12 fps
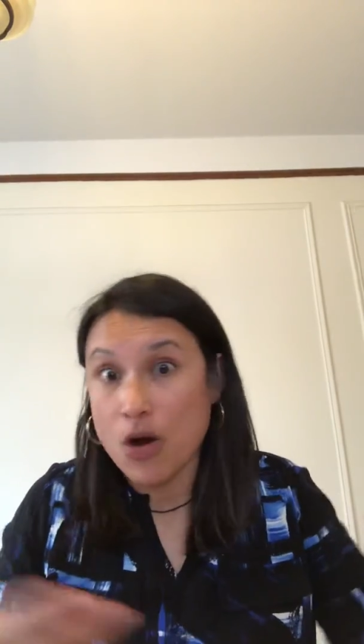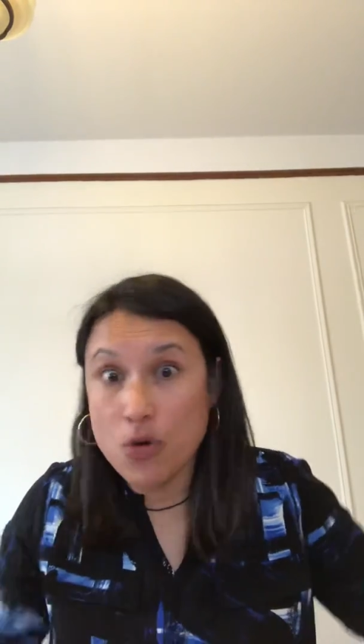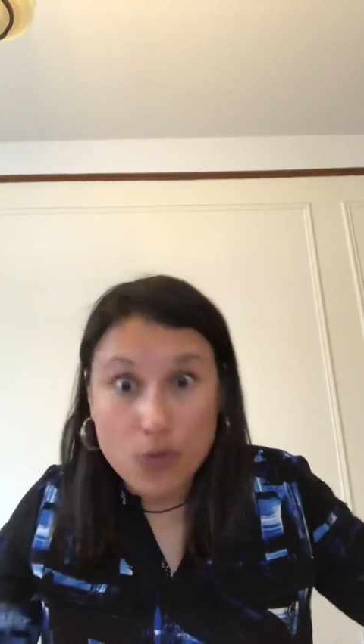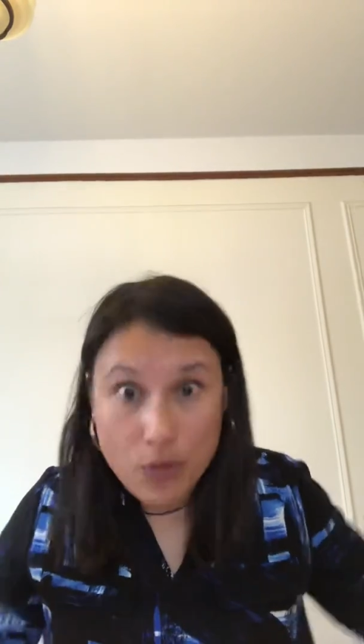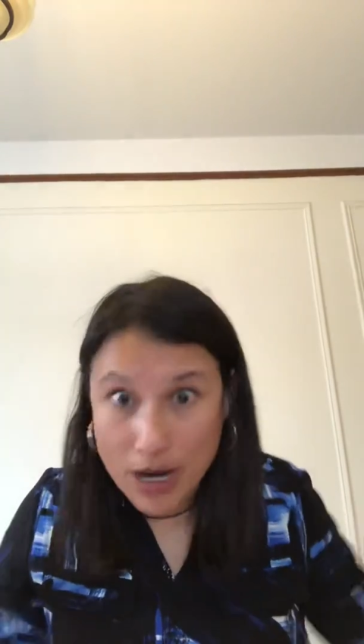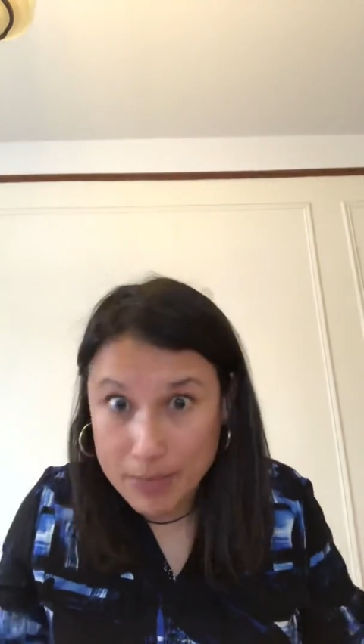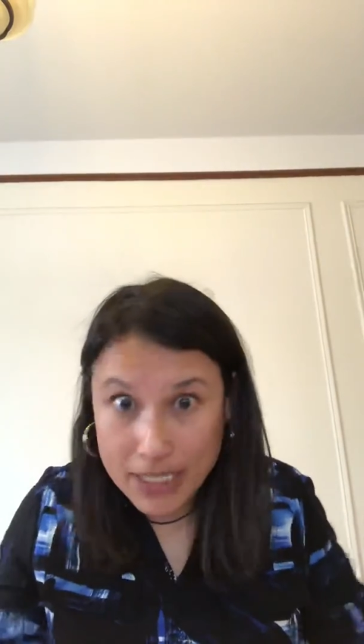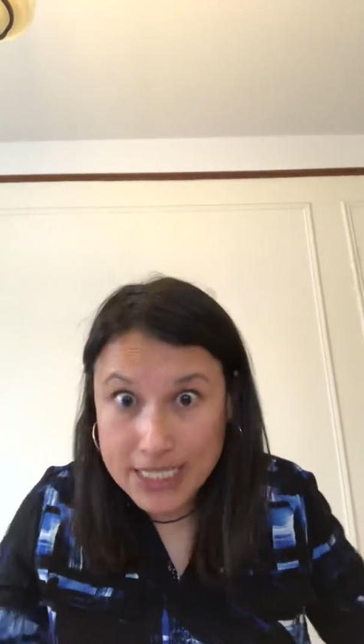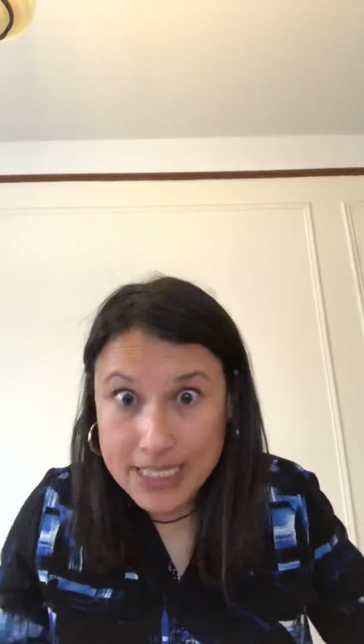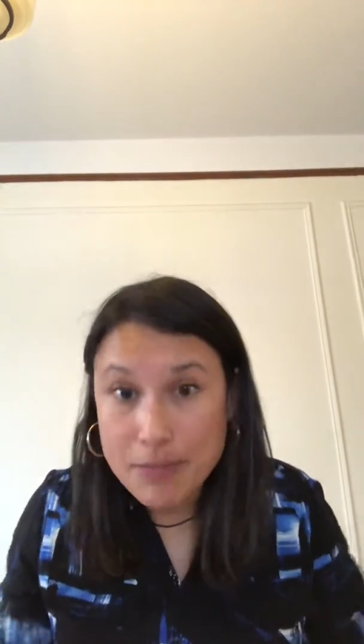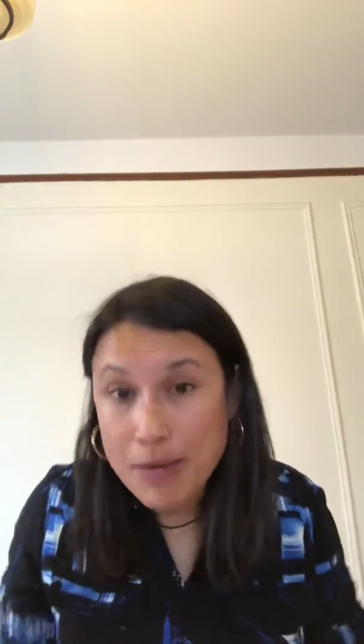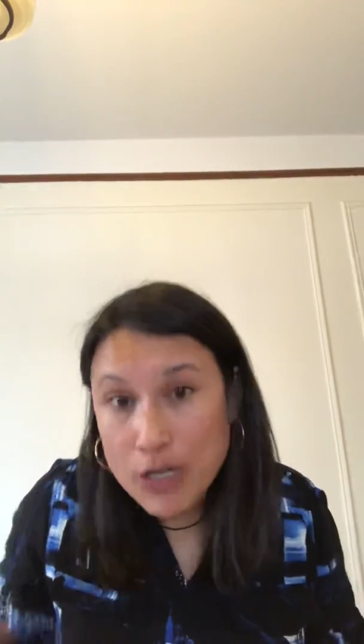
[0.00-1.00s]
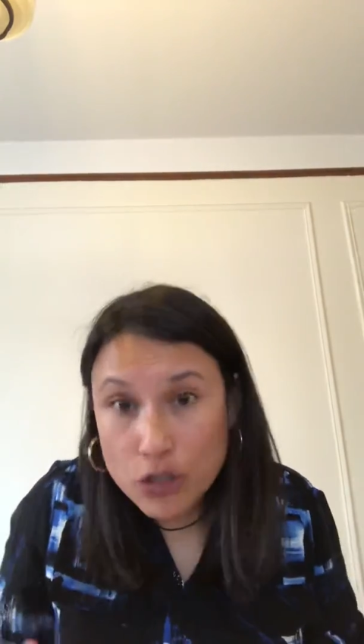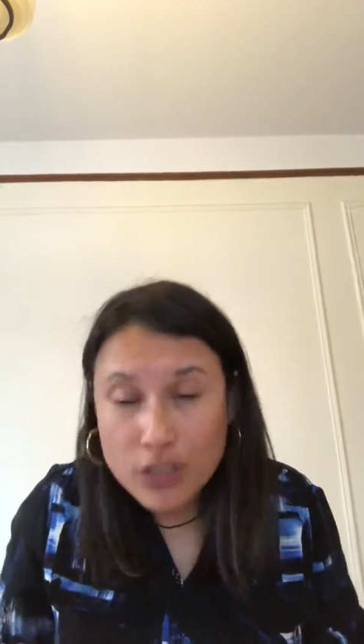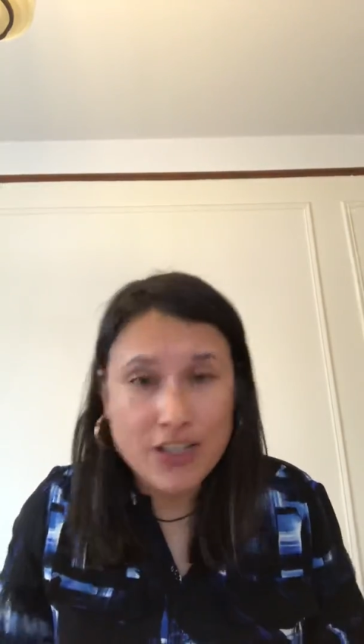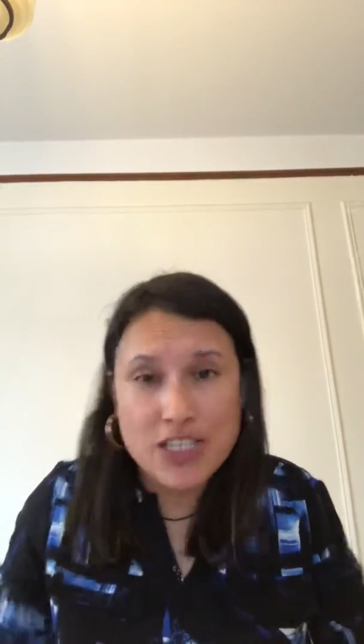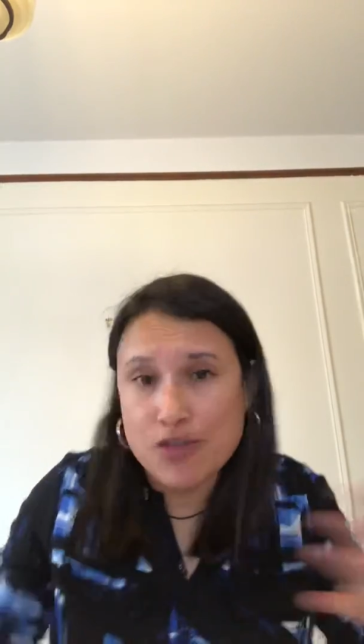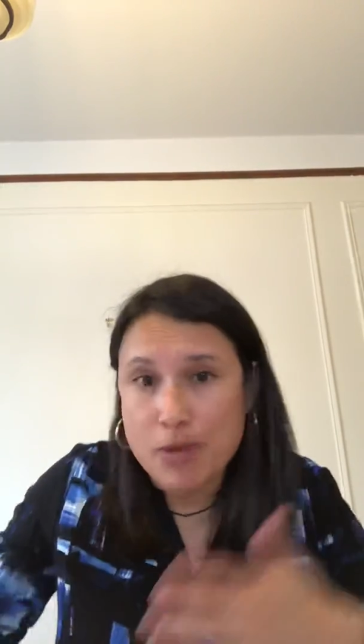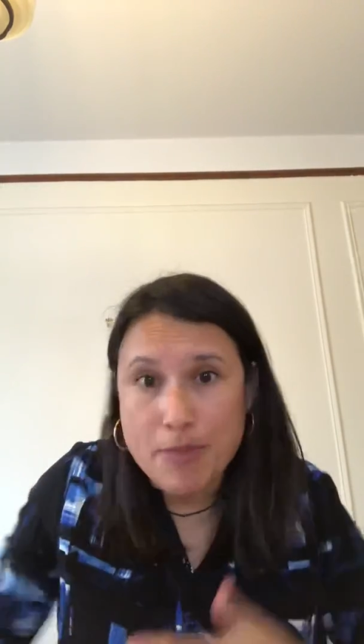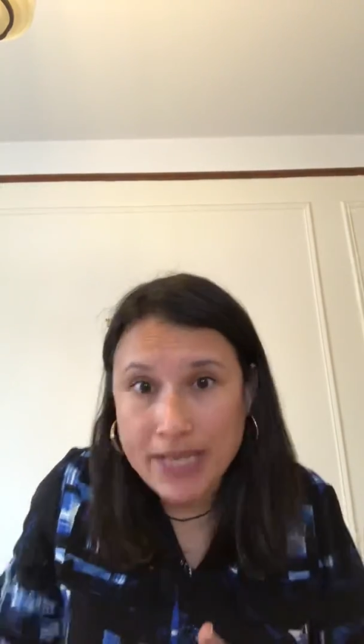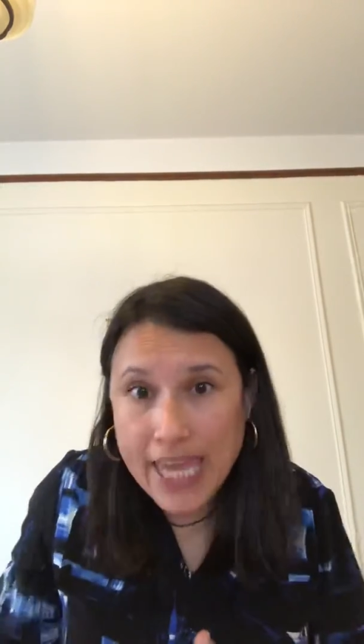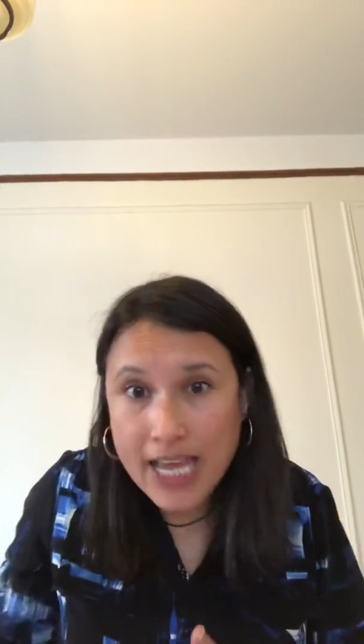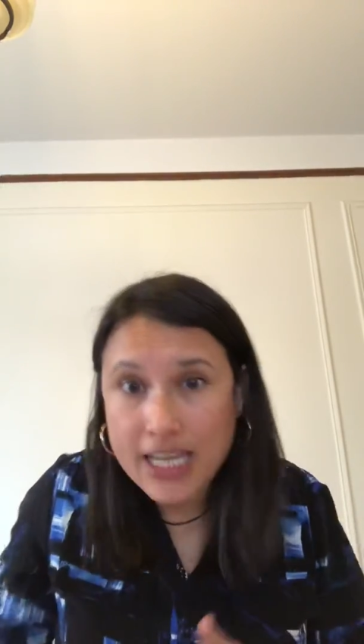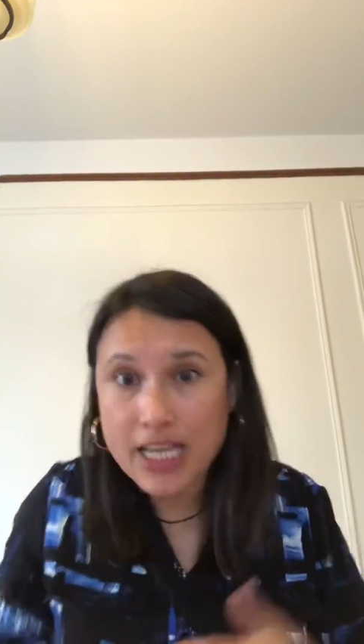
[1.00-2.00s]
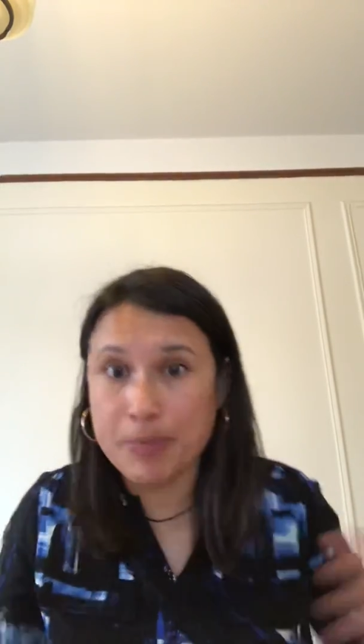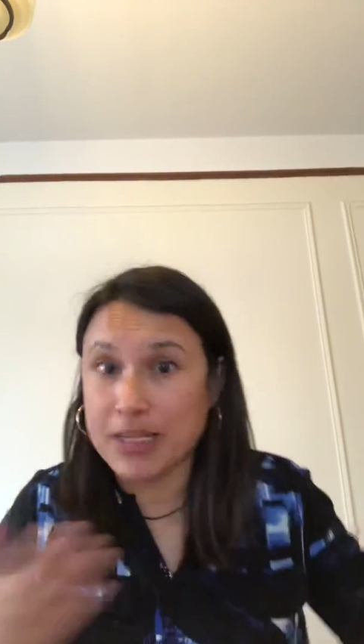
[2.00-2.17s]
why am I going to take medical advice from my mechanic,